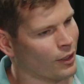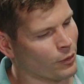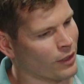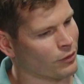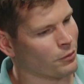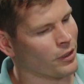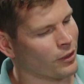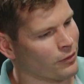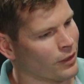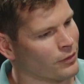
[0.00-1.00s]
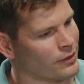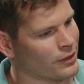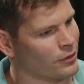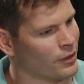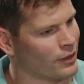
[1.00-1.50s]
We have a
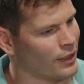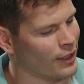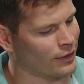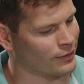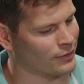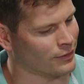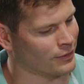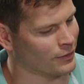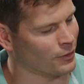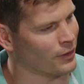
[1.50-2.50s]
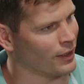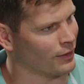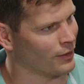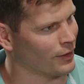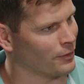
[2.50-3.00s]
376 unit that has 0 debt
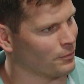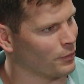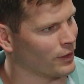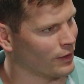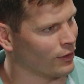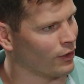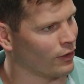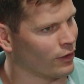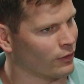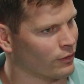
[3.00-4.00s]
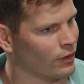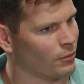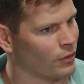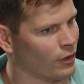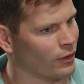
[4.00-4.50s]
on it, but there are
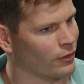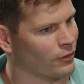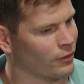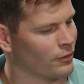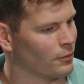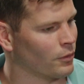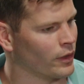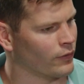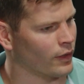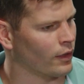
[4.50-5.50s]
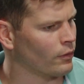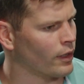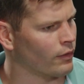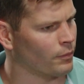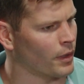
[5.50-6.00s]
some large ones that will
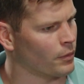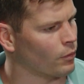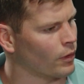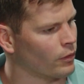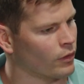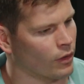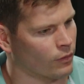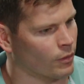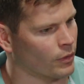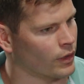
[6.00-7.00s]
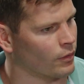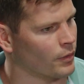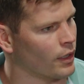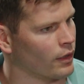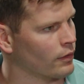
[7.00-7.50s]
have maybe one, someone gets
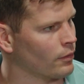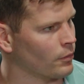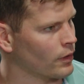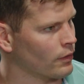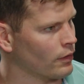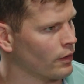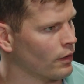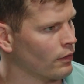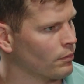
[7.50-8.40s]
behind, someone gets laid off.